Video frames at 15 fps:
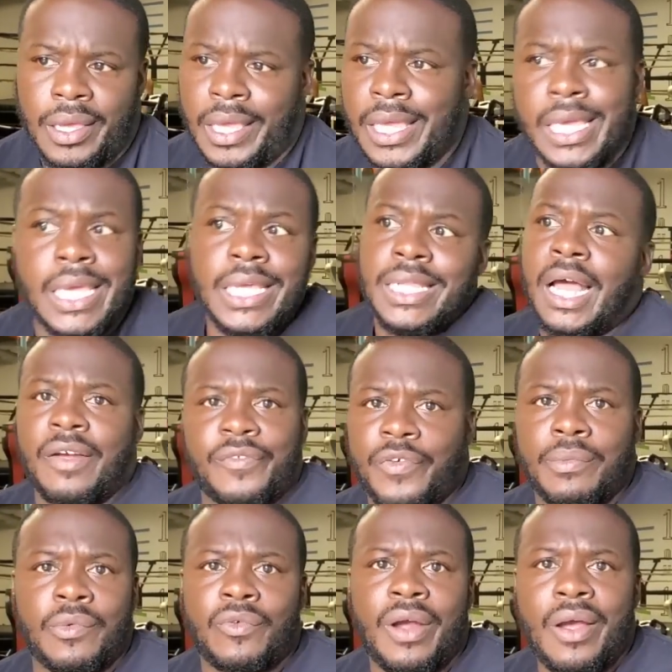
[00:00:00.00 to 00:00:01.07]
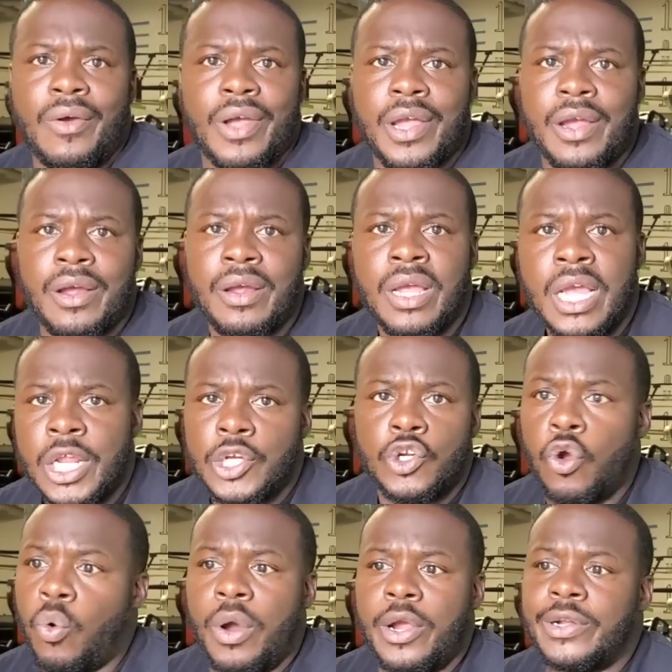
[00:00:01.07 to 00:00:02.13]
and he not from around here,
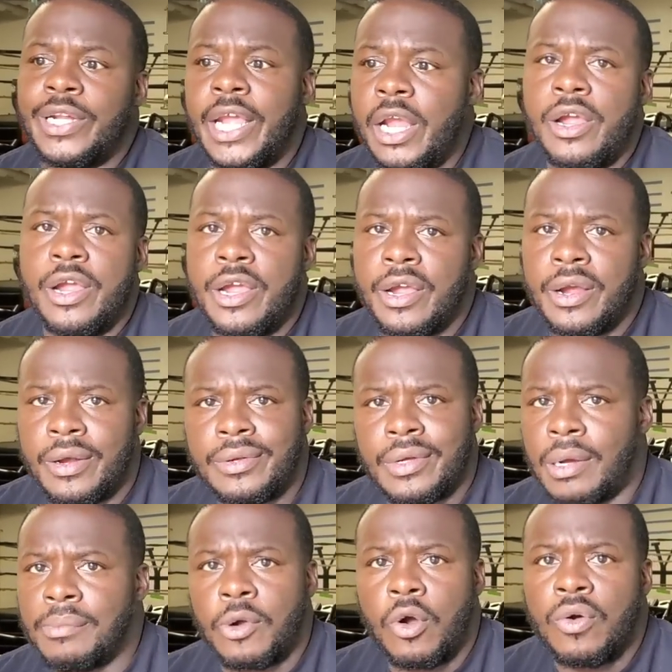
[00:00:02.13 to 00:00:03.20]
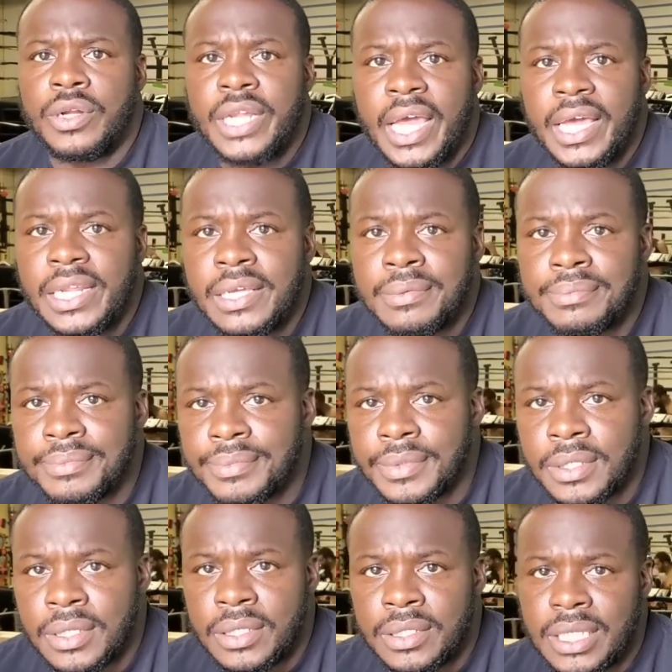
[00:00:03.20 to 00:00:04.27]
nowhere near here, I'm going at him.
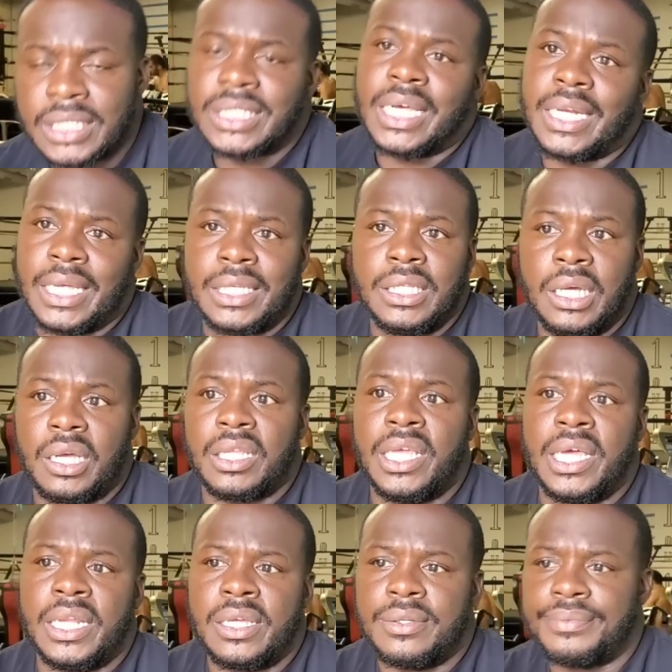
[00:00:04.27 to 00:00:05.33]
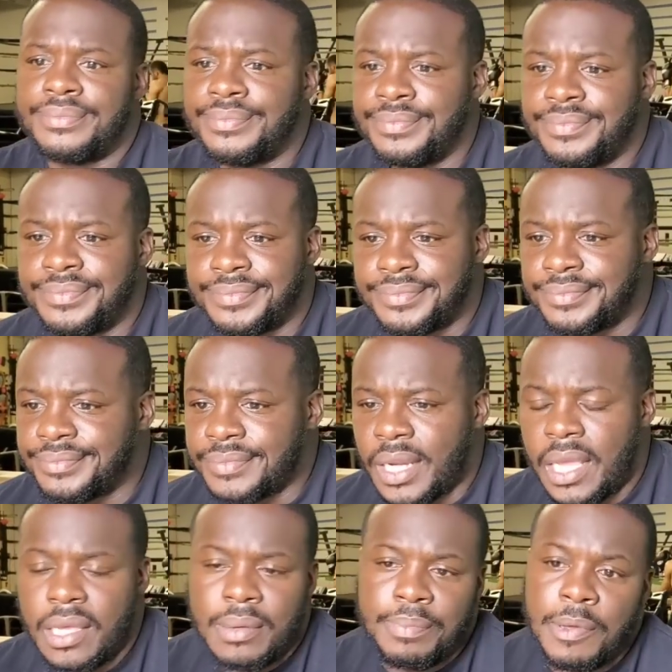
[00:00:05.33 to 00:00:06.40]
That's how they looking at it.
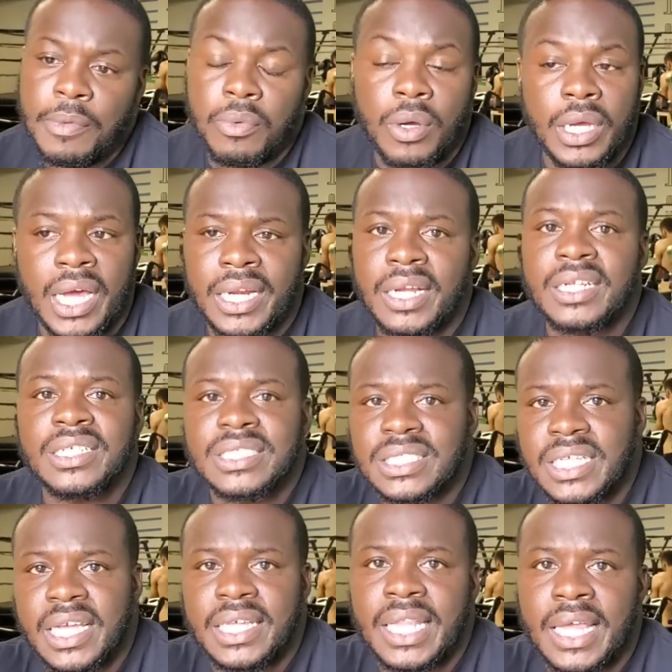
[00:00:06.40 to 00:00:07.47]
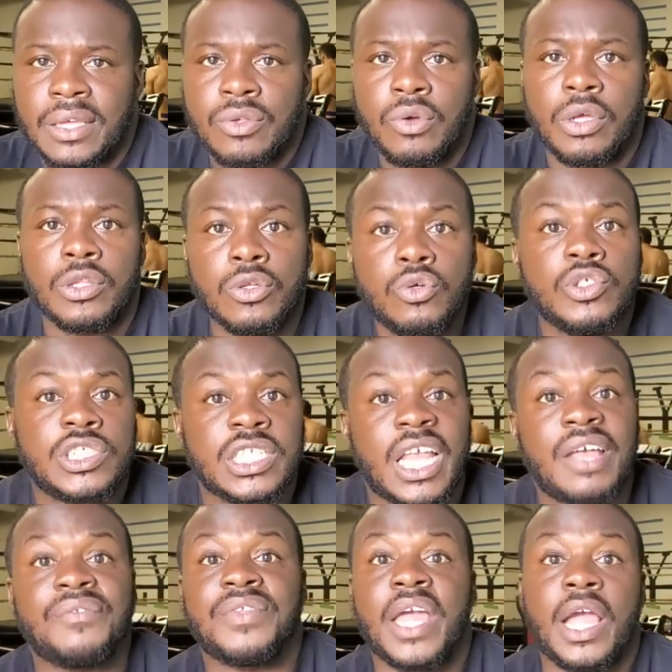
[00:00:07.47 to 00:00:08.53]
And people gotta understand, like you can lose your
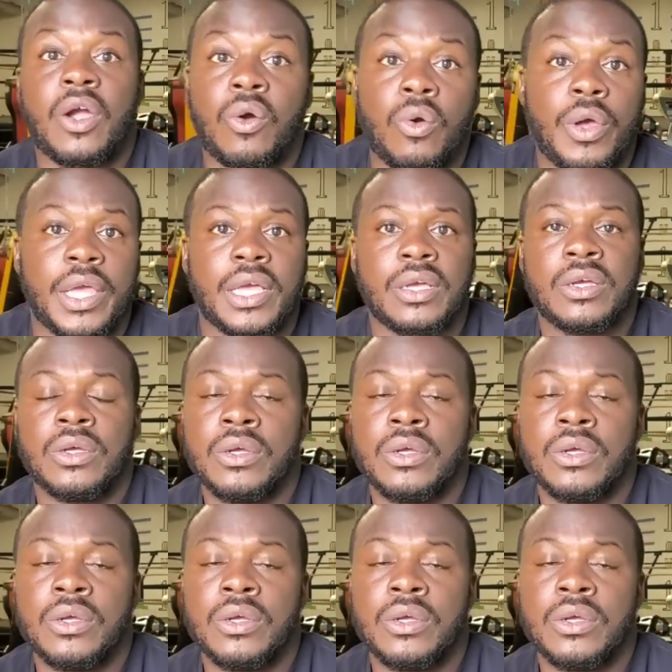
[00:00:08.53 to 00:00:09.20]
life that quick